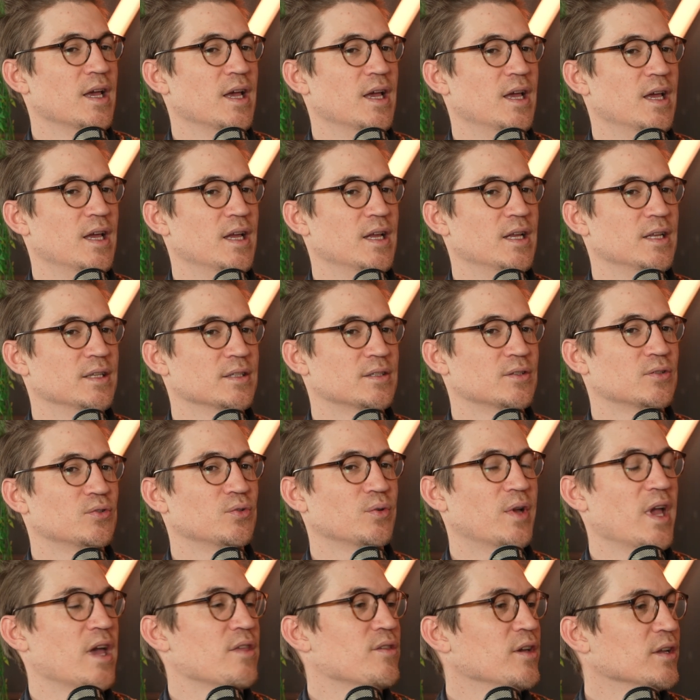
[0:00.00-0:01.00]
And
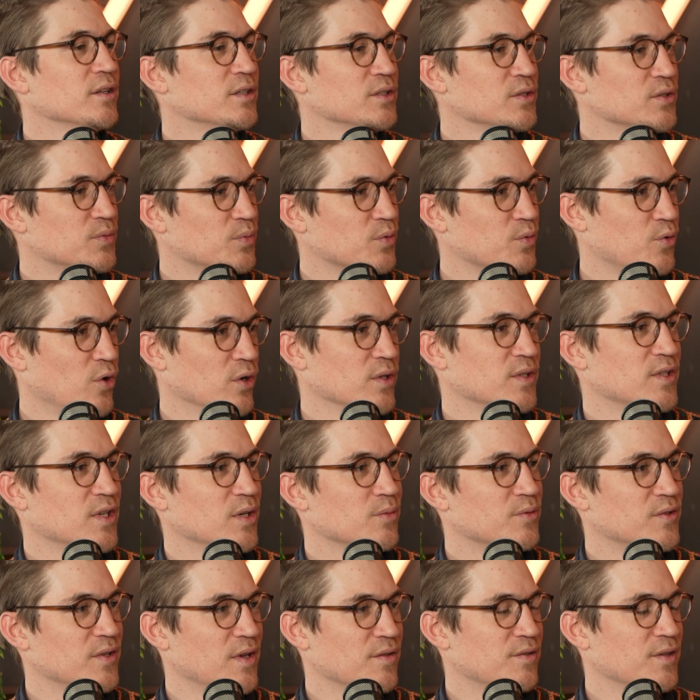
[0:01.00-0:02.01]
together, these
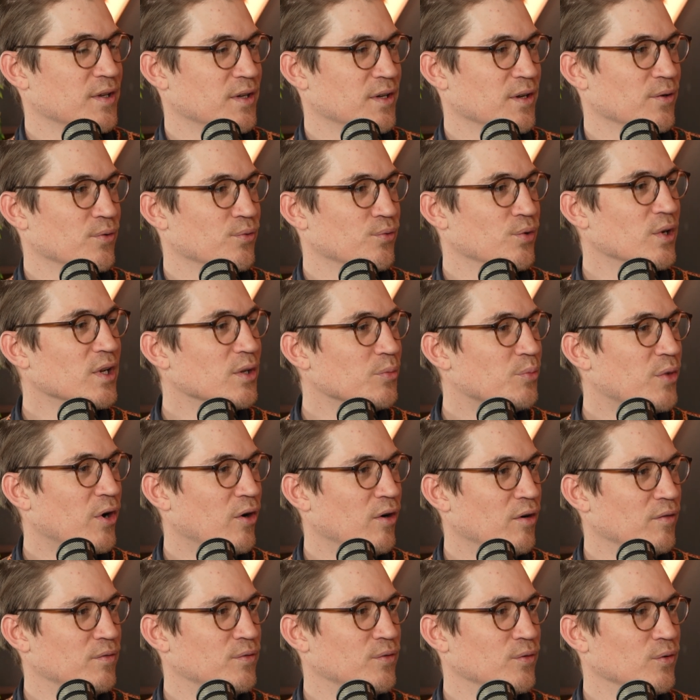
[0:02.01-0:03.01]
concepts, I think, are really
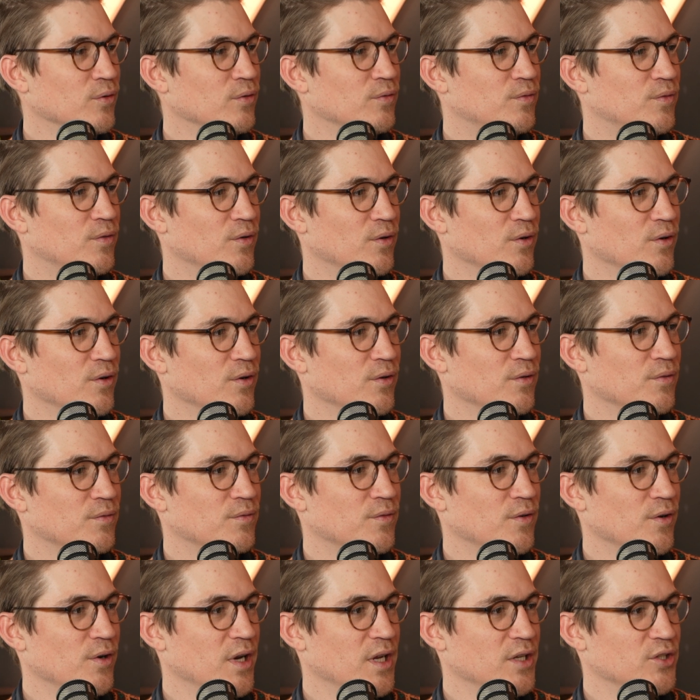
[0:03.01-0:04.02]
powerful for
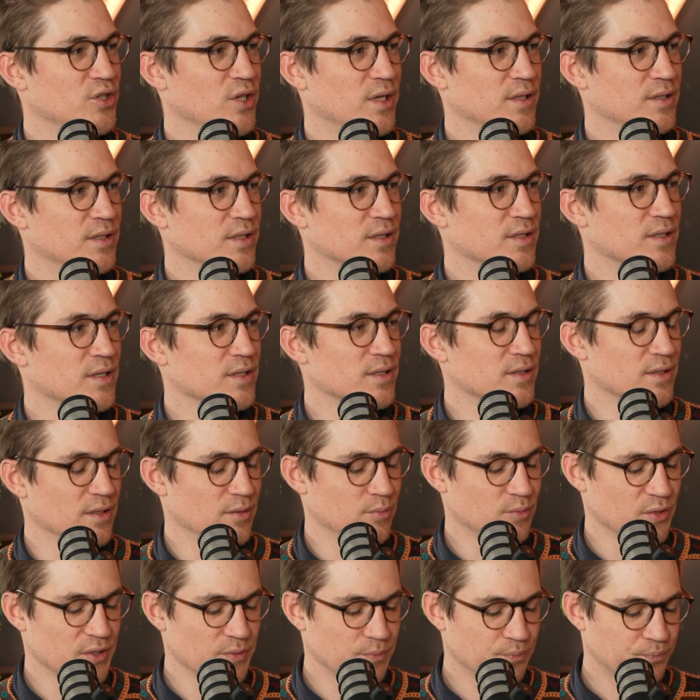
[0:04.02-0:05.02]
agentic
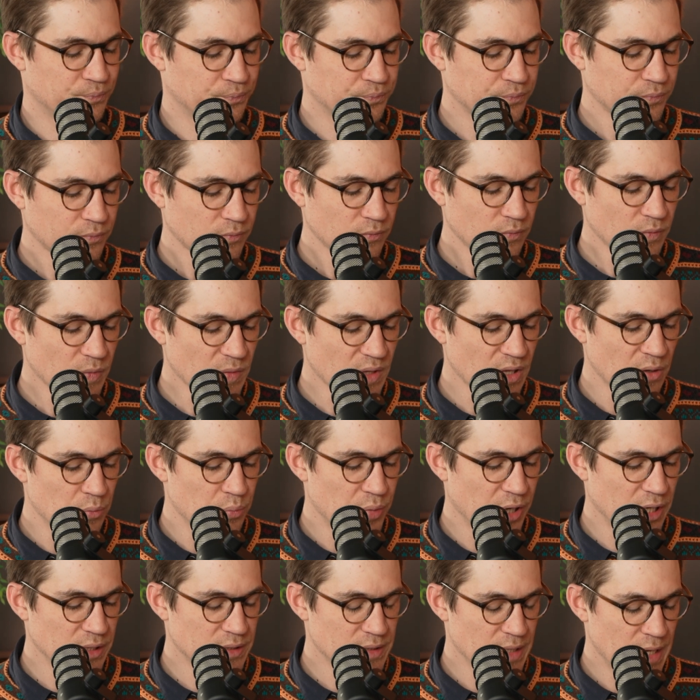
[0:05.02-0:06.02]
systems.
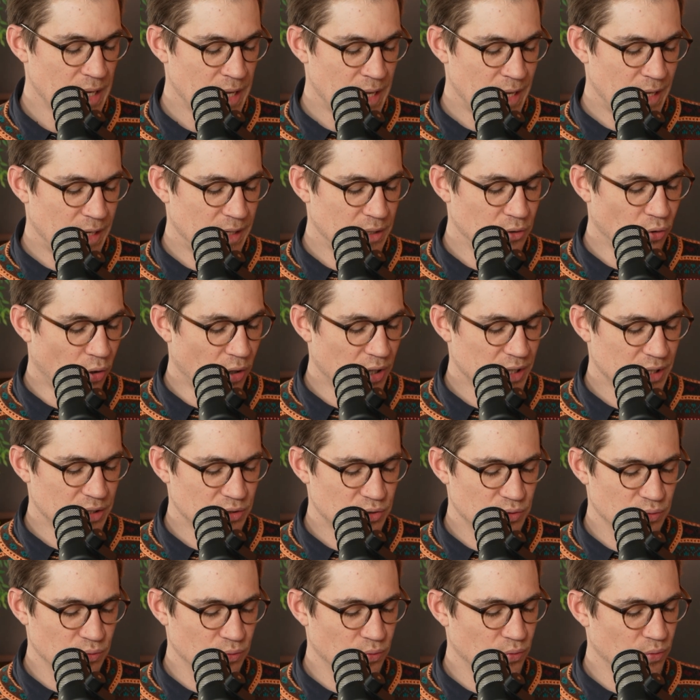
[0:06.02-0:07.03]
But in order
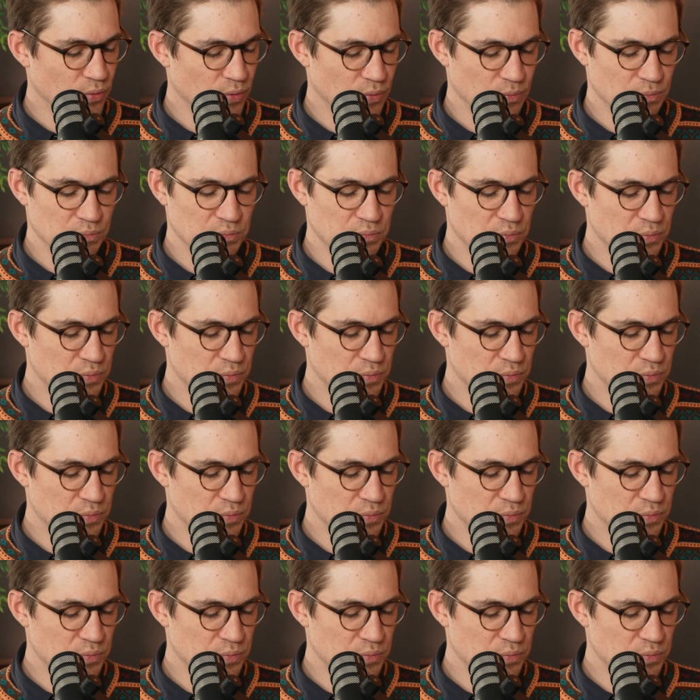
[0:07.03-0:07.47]
to